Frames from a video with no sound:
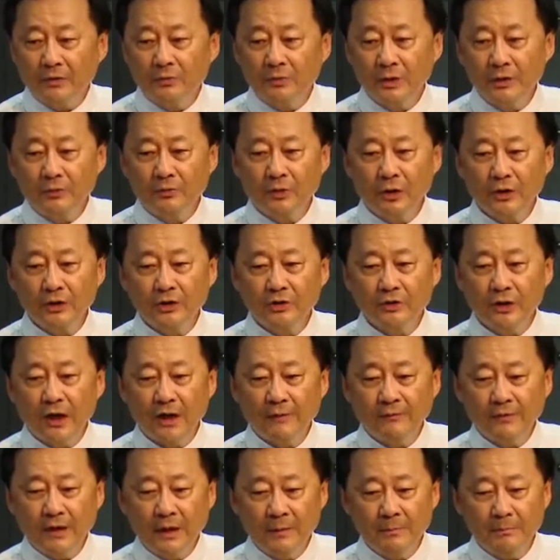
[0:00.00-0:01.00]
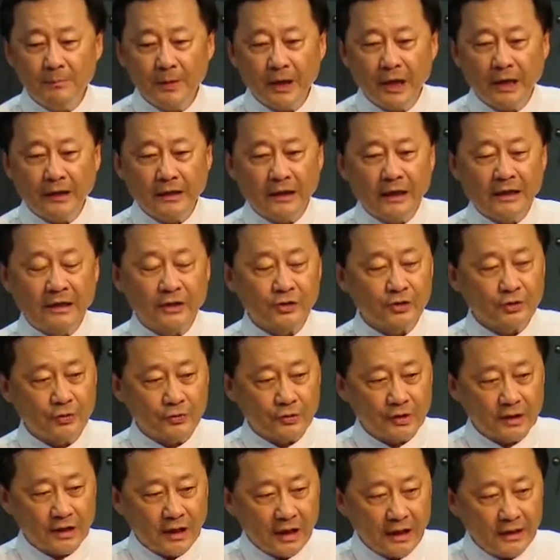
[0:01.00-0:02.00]
We want to have impact in the
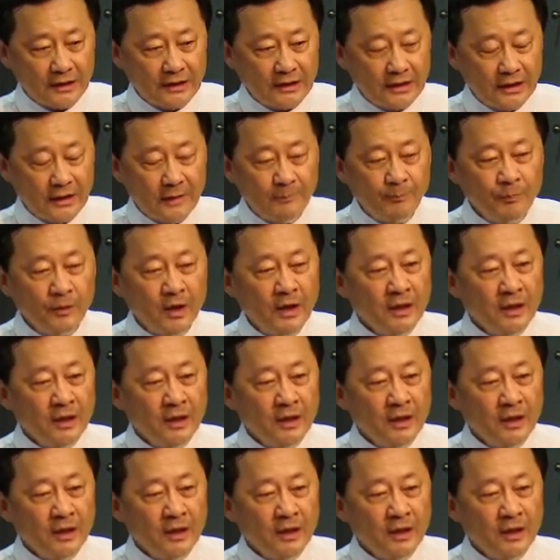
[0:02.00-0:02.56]
society,